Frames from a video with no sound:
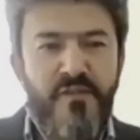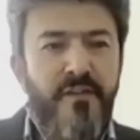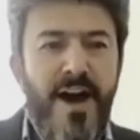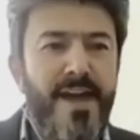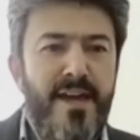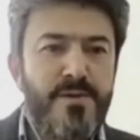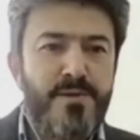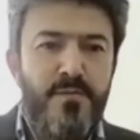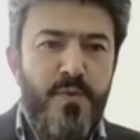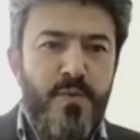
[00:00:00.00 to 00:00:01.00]
From the
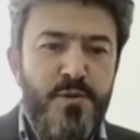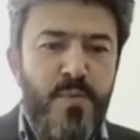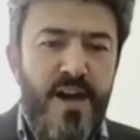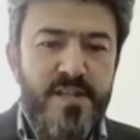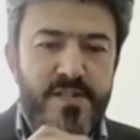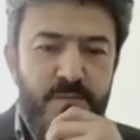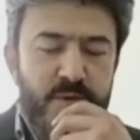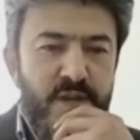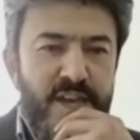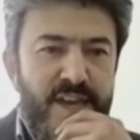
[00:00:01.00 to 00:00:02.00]
financing
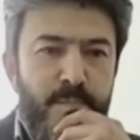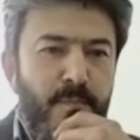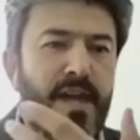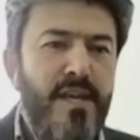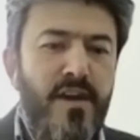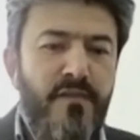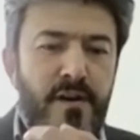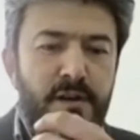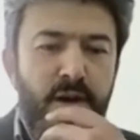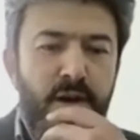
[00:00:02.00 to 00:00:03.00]
perspectives, in many of
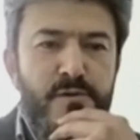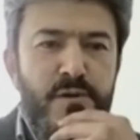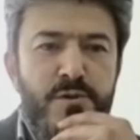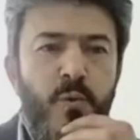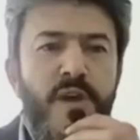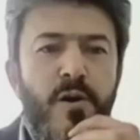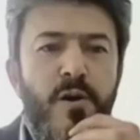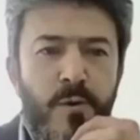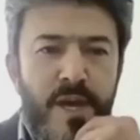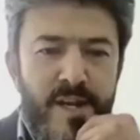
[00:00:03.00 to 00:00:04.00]
our countries, we
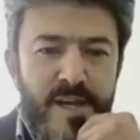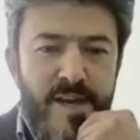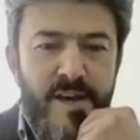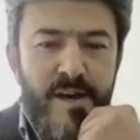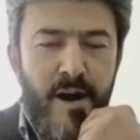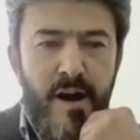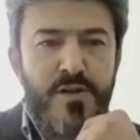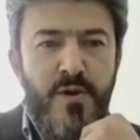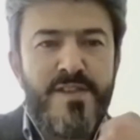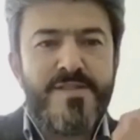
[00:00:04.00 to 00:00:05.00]
already are
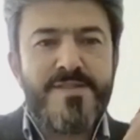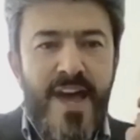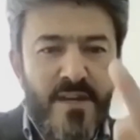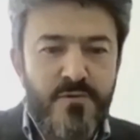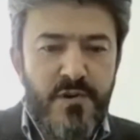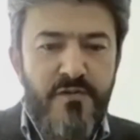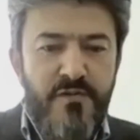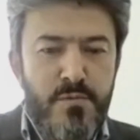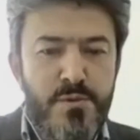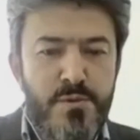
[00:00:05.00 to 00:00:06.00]
doing tax
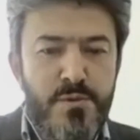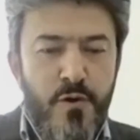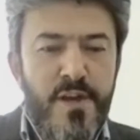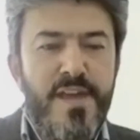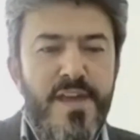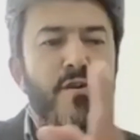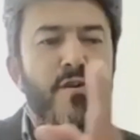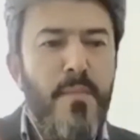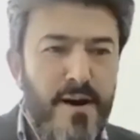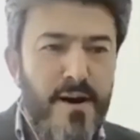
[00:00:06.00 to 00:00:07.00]
reforms for
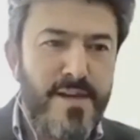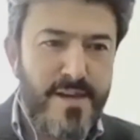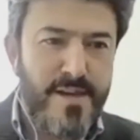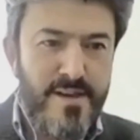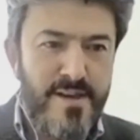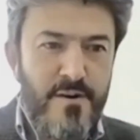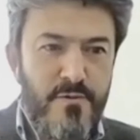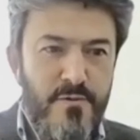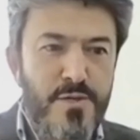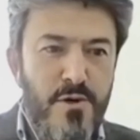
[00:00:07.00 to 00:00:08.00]
earmarking
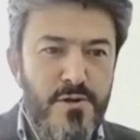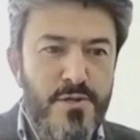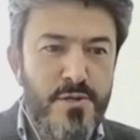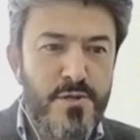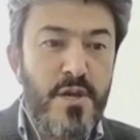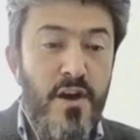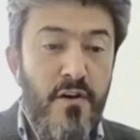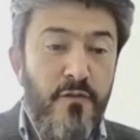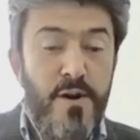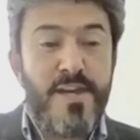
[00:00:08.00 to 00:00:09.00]
resources
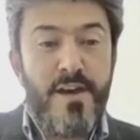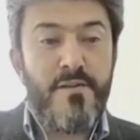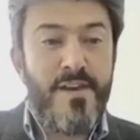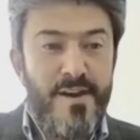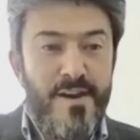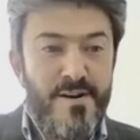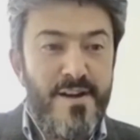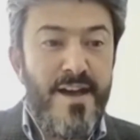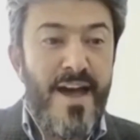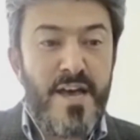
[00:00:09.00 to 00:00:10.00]
for healthcare
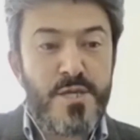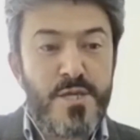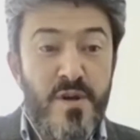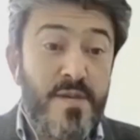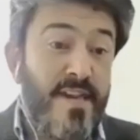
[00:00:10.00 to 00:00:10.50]
aspects.